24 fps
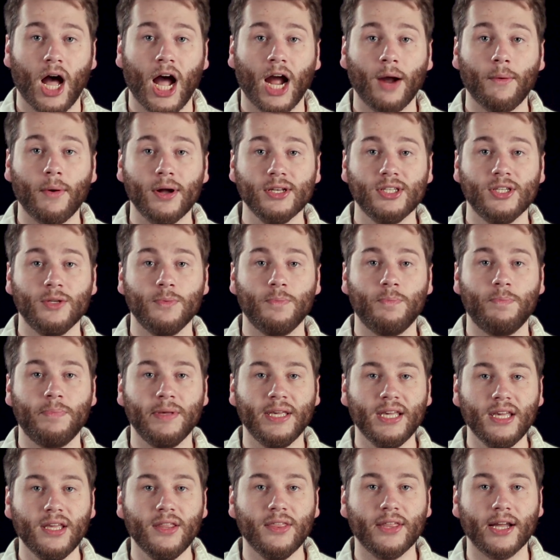I want to
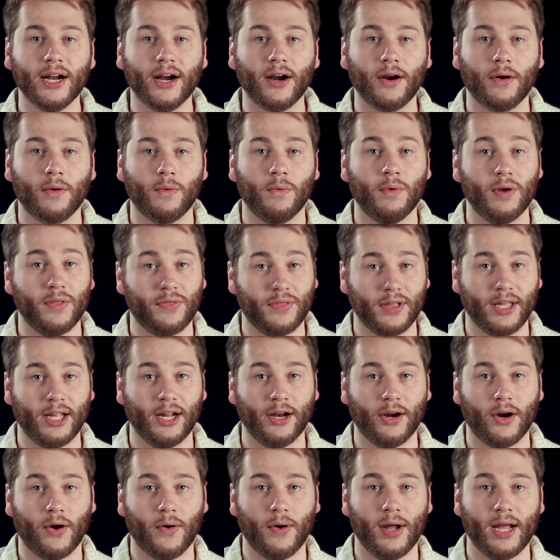be there with the
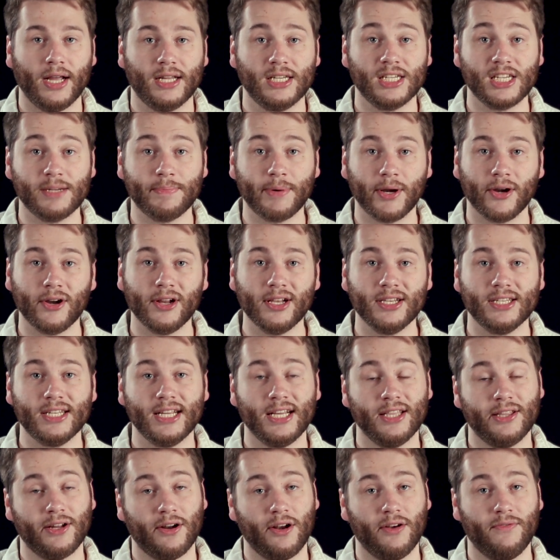hero,
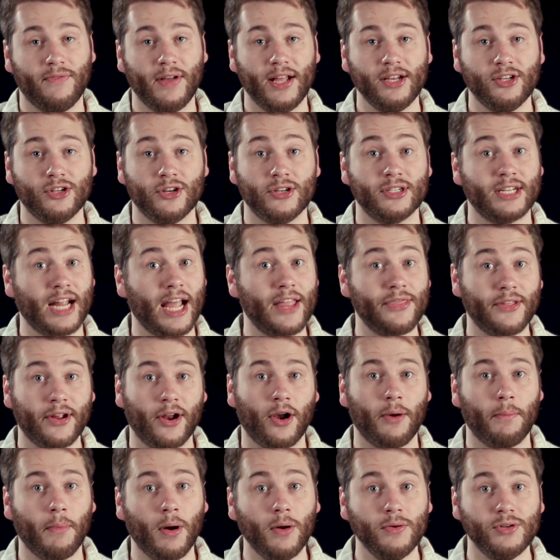experiencing their adventures and
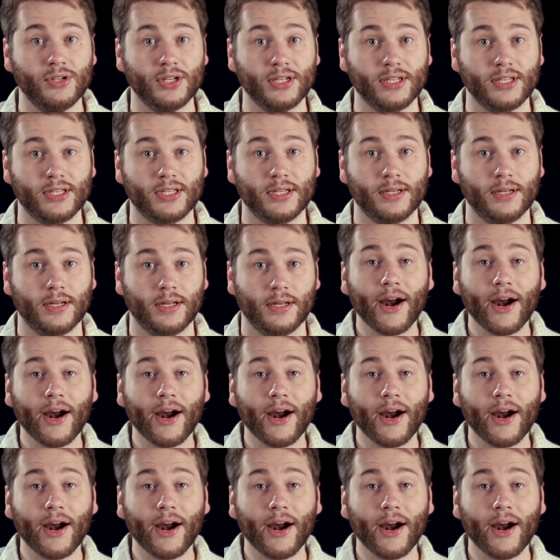their emotions.